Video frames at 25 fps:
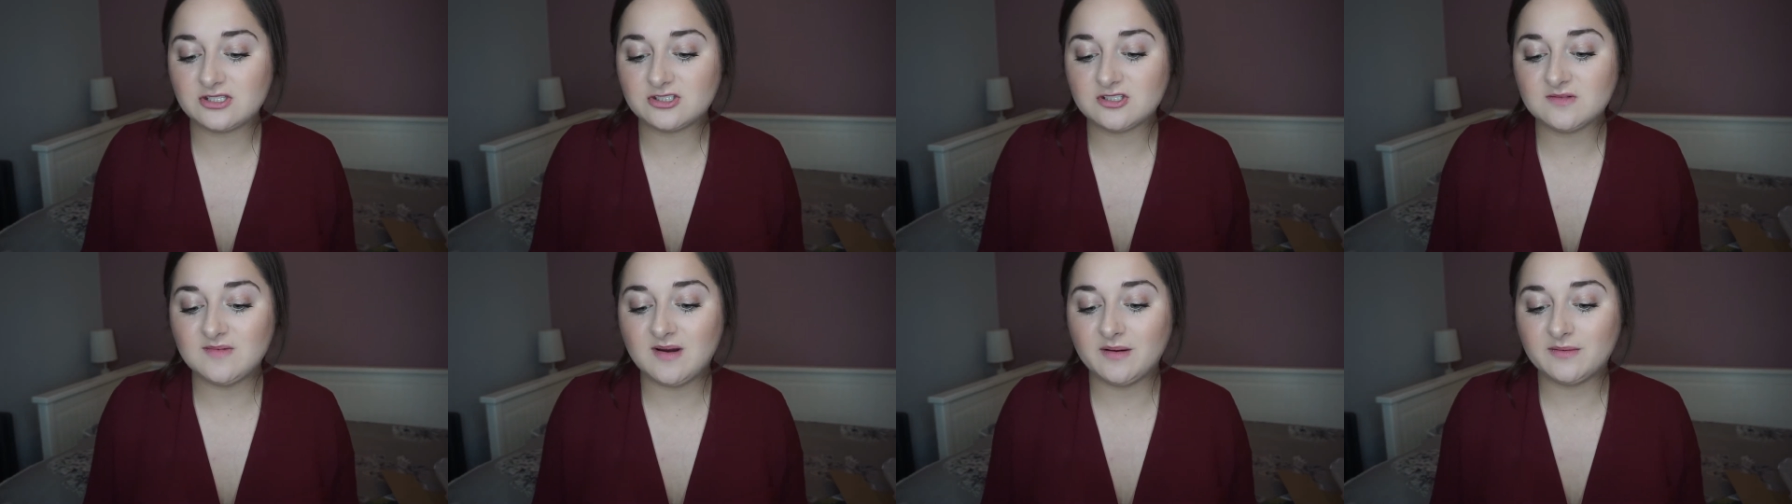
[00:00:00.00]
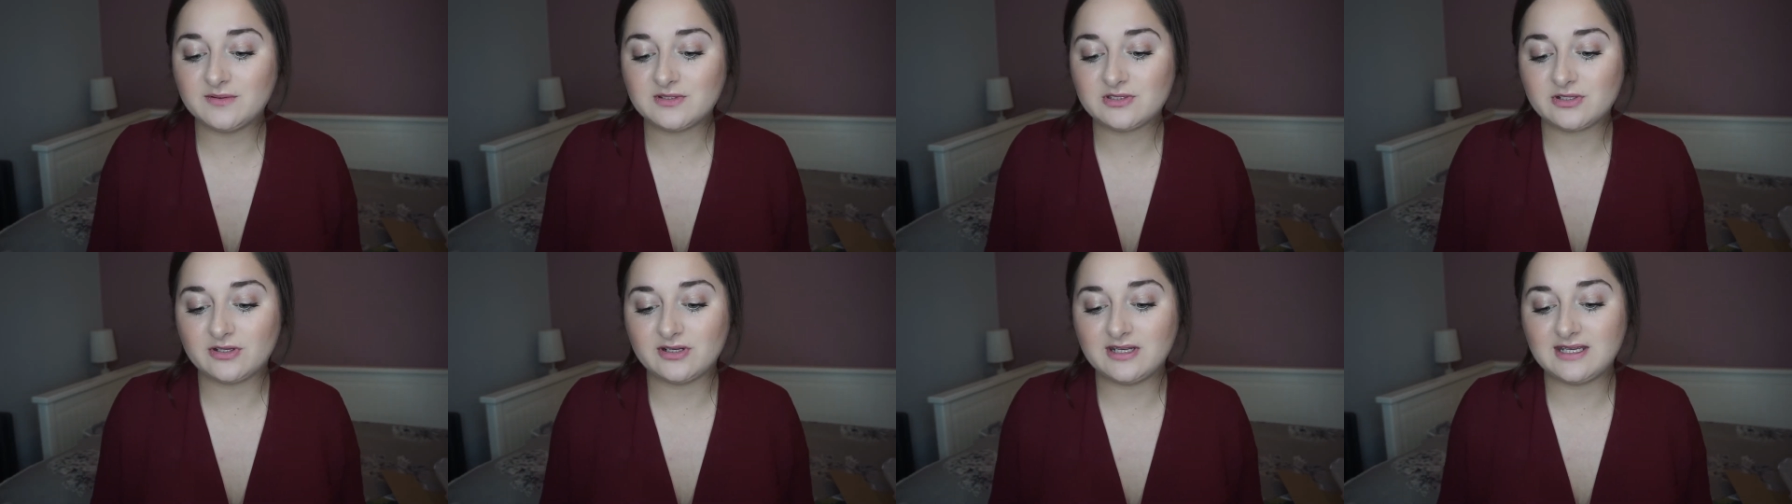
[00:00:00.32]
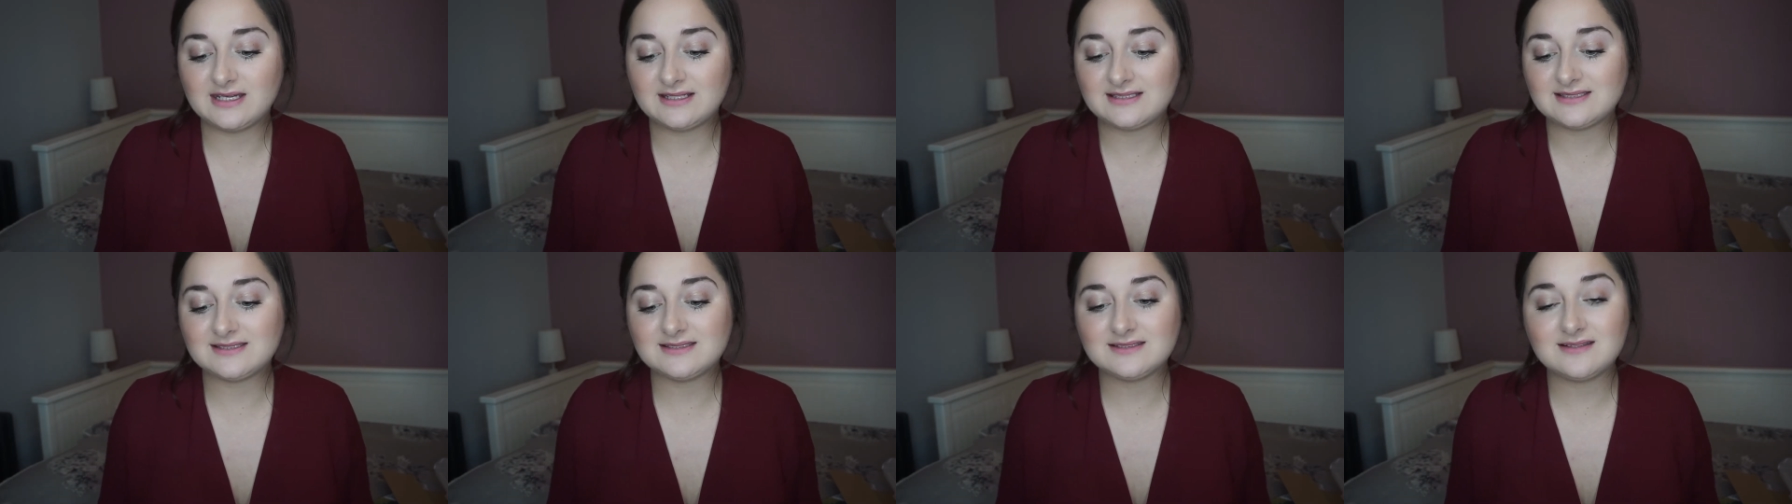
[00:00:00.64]
top up with
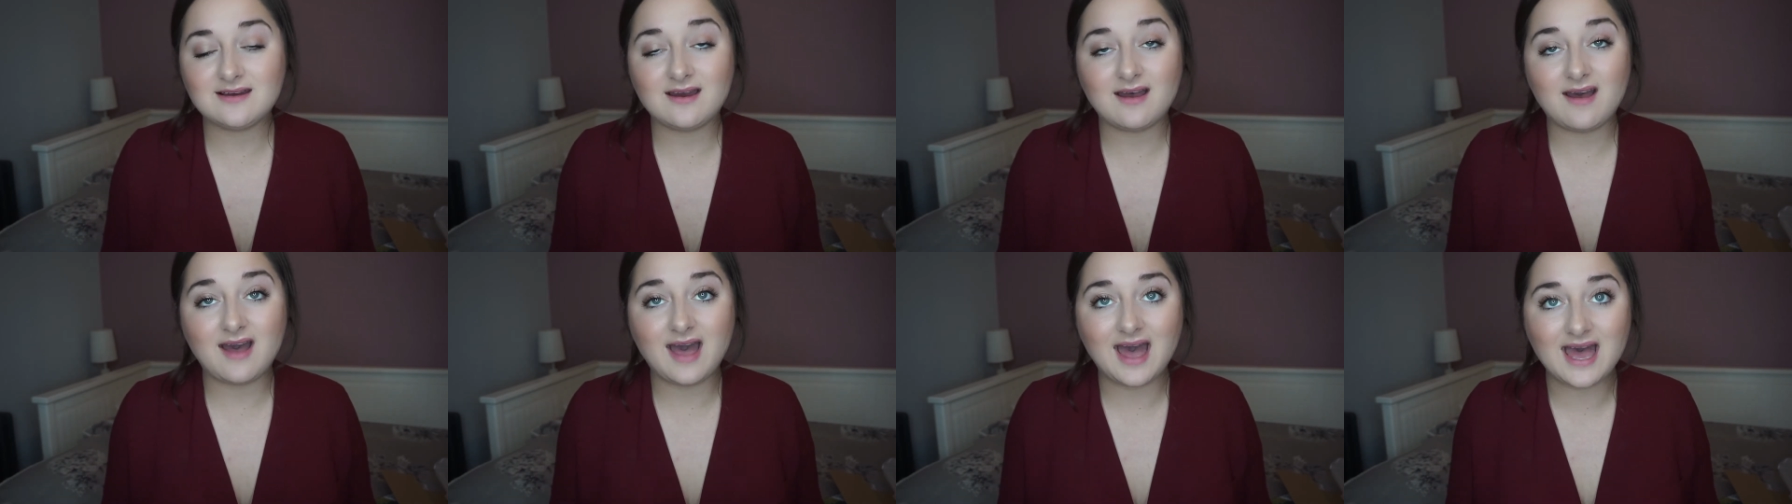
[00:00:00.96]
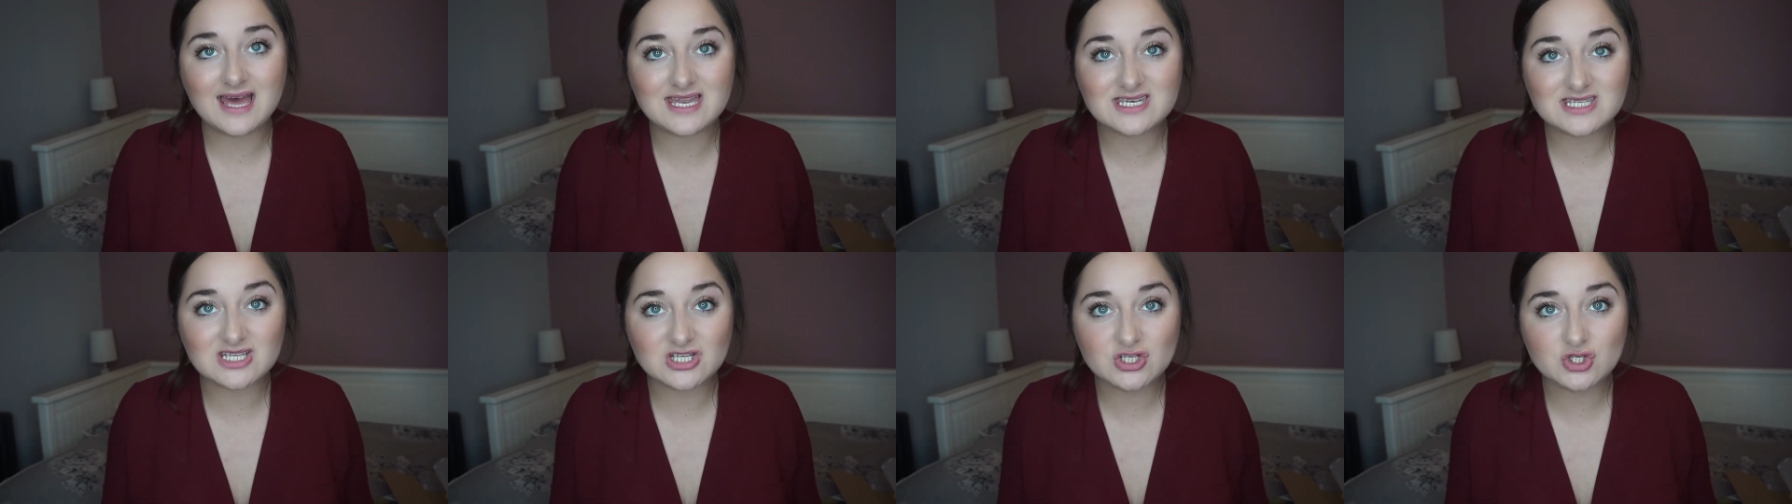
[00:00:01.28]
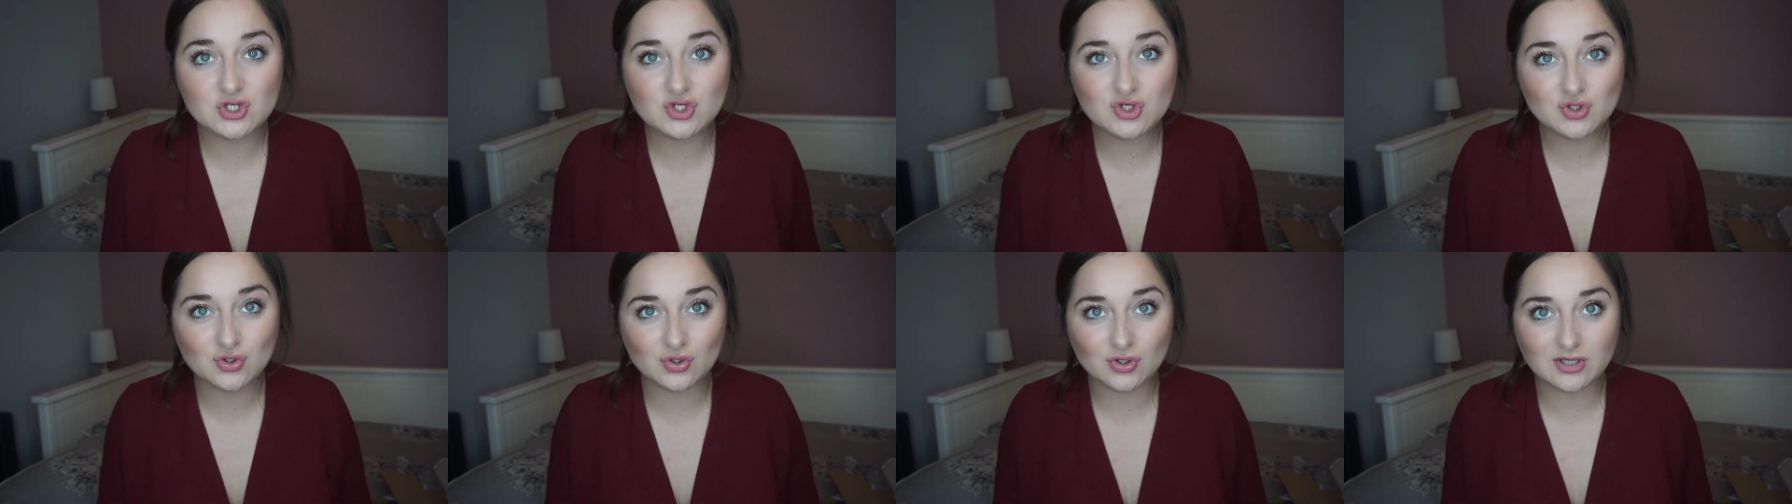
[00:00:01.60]
tonic, stir and
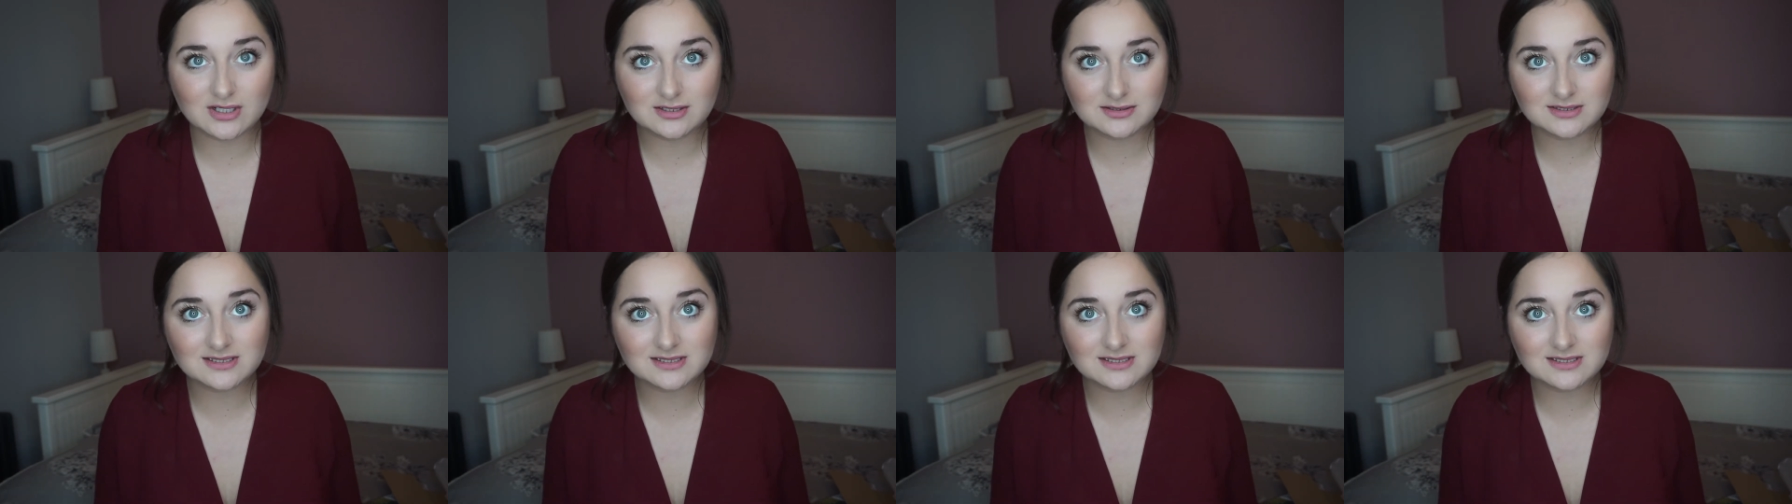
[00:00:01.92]
enjoy.